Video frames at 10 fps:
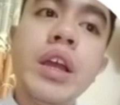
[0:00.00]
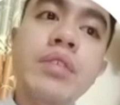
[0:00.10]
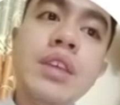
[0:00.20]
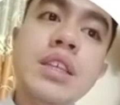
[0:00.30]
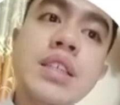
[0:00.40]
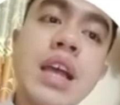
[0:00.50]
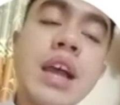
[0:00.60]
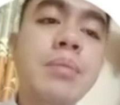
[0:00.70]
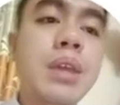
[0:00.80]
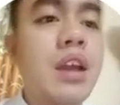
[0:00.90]
this
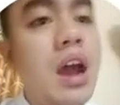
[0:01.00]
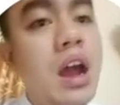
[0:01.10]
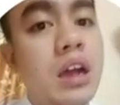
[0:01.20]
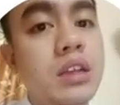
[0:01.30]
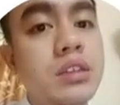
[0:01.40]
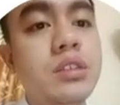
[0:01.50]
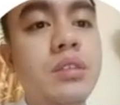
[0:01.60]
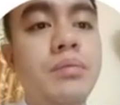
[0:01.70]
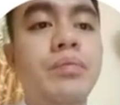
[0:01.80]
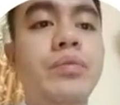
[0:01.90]
time because.
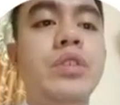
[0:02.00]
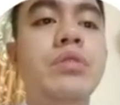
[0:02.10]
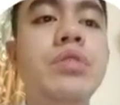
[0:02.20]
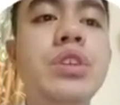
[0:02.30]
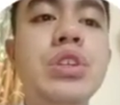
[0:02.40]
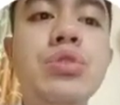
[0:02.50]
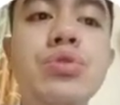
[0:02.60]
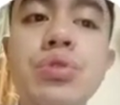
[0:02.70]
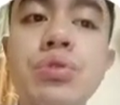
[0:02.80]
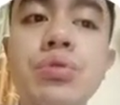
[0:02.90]
Reason
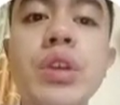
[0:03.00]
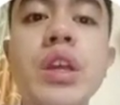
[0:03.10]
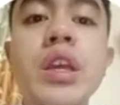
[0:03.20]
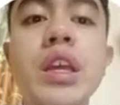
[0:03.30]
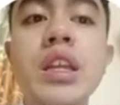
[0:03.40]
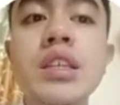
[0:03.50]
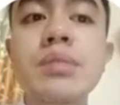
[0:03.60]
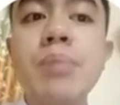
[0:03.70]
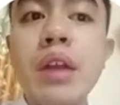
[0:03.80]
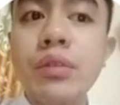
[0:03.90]
2. It is
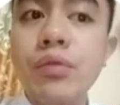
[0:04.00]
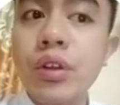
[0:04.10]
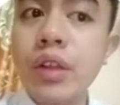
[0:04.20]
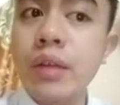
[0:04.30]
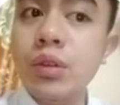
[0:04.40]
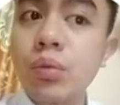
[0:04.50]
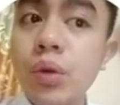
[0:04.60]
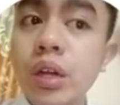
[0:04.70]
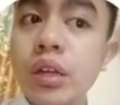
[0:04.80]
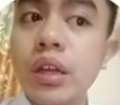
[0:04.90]
better for them to
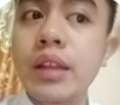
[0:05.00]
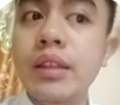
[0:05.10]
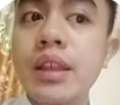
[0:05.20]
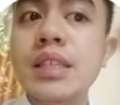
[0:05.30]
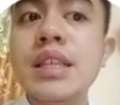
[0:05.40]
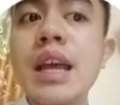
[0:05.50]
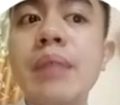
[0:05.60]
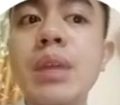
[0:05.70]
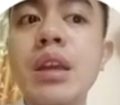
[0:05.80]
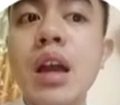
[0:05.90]
work at this
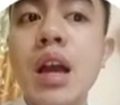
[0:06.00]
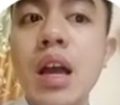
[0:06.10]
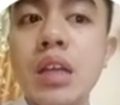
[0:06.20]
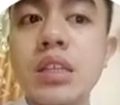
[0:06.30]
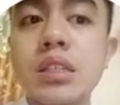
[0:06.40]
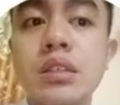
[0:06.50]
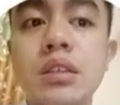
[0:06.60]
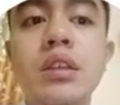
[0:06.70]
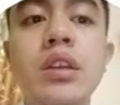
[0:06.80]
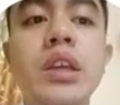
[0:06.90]
time because.
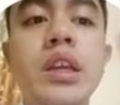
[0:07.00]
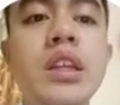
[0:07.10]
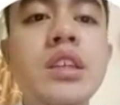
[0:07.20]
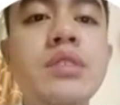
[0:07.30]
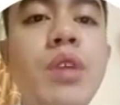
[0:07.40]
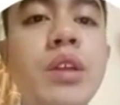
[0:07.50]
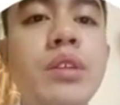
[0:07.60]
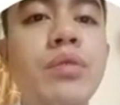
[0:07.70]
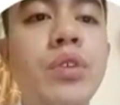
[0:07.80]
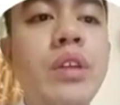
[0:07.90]
It is better
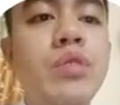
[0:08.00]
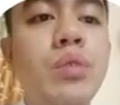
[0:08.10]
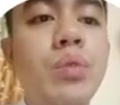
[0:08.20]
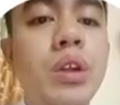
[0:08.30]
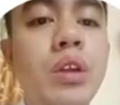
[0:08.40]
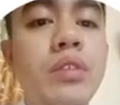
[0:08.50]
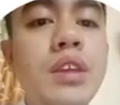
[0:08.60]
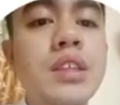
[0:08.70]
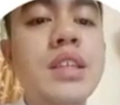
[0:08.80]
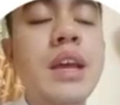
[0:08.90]
for them to work on
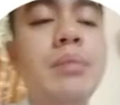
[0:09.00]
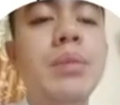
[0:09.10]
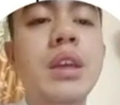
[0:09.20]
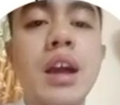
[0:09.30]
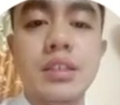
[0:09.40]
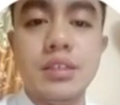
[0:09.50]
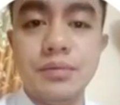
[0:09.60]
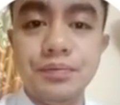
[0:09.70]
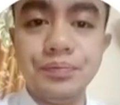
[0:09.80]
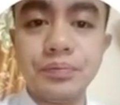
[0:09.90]
this time because.
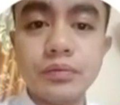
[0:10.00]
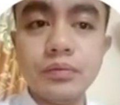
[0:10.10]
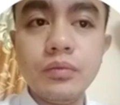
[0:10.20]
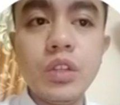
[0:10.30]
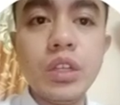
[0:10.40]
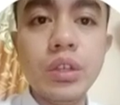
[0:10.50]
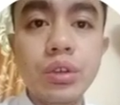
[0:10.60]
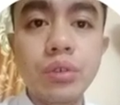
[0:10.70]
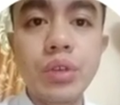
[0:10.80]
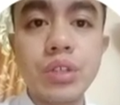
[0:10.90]

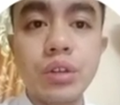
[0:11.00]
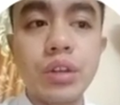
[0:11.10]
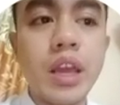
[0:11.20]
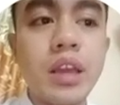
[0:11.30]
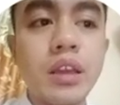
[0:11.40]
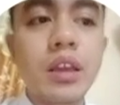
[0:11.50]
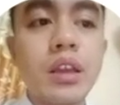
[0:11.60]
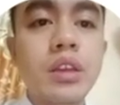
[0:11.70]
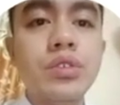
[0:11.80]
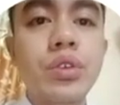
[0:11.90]
Your reason, okay?
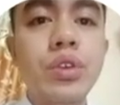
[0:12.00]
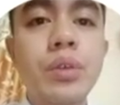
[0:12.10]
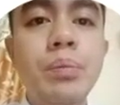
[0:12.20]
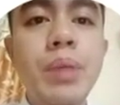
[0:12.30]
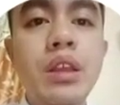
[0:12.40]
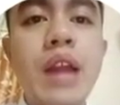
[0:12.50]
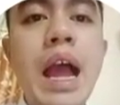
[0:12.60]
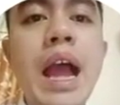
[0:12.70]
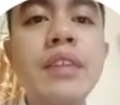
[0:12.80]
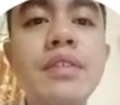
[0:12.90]
So your opinion.
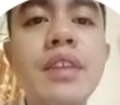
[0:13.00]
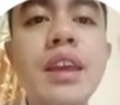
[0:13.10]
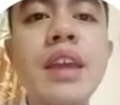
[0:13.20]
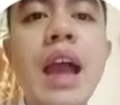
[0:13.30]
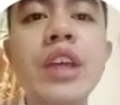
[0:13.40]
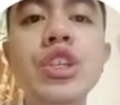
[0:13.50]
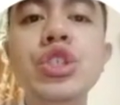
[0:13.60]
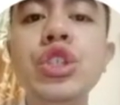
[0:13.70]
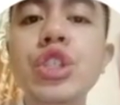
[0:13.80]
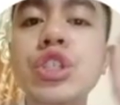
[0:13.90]
I think I
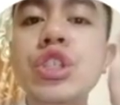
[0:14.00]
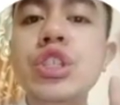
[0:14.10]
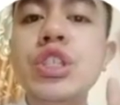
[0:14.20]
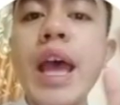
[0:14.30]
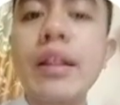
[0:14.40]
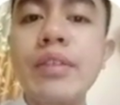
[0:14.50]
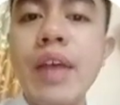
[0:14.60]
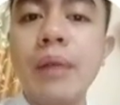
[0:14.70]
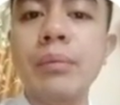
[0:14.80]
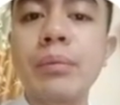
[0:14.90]
should tell
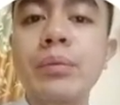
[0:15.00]
them